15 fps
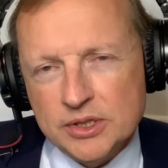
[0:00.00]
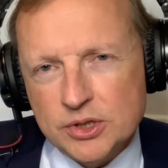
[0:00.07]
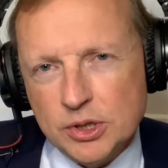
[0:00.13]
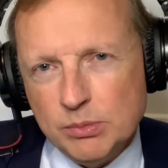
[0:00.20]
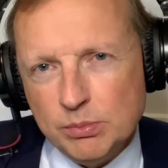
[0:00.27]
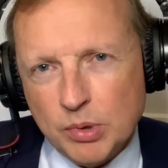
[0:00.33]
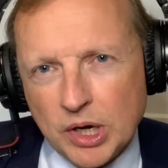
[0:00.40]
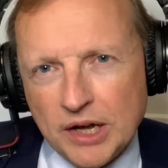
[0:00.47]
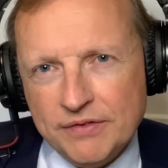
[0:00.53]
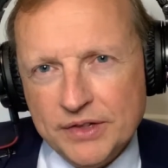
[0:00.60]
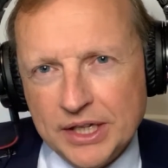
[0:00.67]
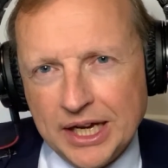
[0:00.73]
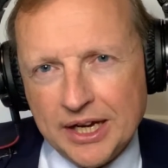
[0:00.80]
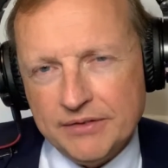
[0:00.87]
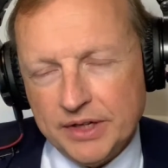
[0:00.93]
some
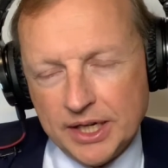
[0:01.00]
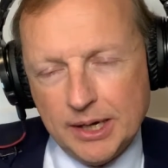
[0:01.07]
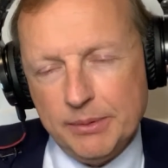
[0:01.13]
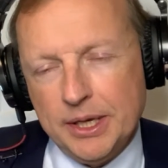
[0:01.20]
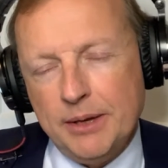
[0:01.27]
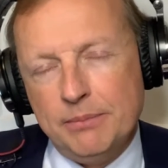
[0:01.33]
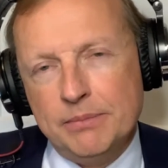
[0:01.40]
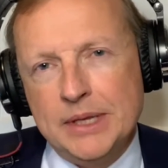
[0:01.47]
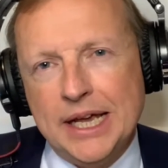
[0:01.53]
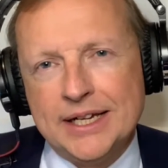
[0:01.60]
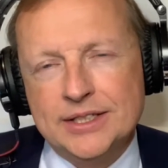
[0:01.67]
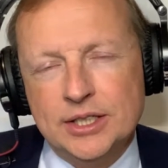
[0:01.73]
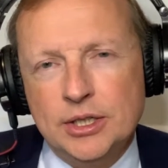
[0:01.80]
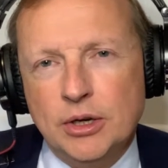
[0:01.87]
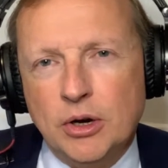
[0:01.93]
profit out of it. Coming up
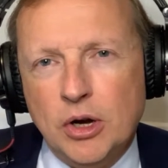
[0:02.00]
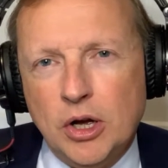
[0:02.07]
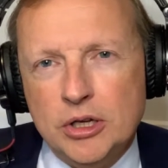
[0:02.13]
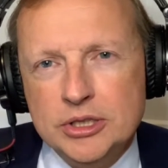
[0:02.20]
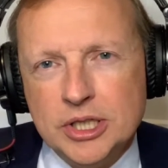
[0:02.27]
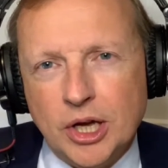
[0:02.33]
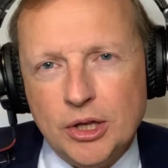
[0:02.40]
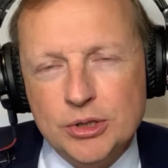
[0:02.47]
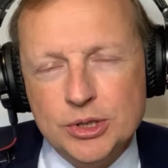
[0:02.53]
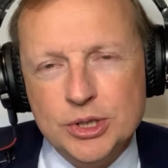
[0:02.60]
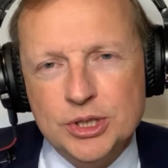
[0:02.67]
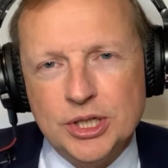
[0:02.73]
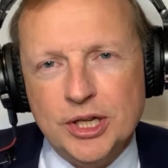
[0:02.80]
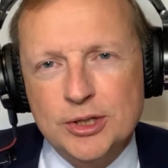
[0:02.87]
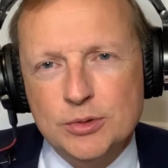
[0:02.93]
next here on Dollars and
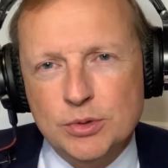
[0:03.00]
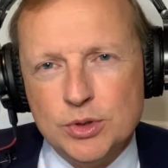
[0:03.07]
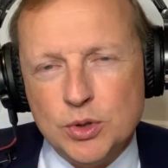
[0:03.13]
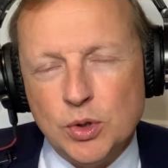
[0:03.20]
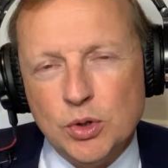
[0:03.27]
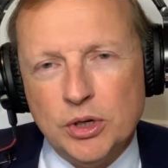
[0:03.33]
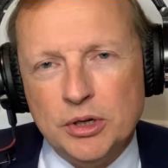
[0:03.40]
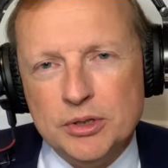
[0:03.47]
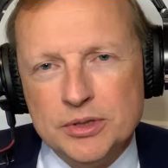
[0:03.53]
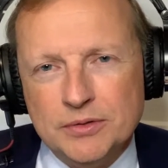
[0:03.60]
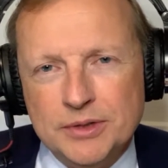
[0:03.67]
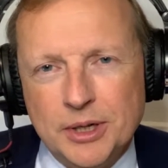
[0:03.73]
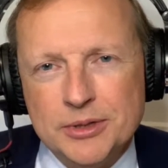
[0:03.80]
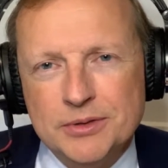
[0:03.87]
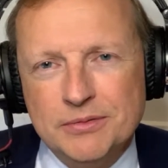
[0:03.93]
Cents with Joel Garris of
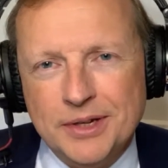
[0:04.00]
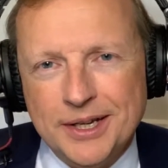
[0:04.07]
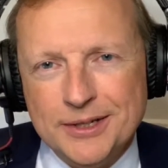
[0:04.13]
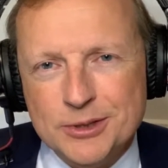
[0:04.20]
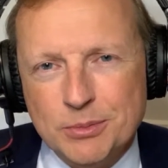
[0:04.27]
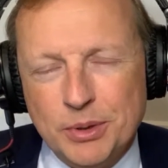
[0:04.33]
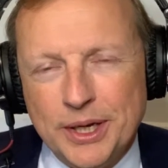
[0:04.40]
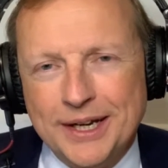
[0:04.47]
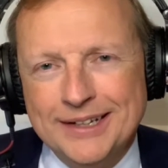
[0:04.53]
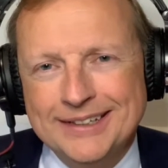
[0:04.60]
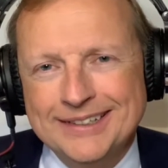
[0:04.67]
Nelson Financial Planning.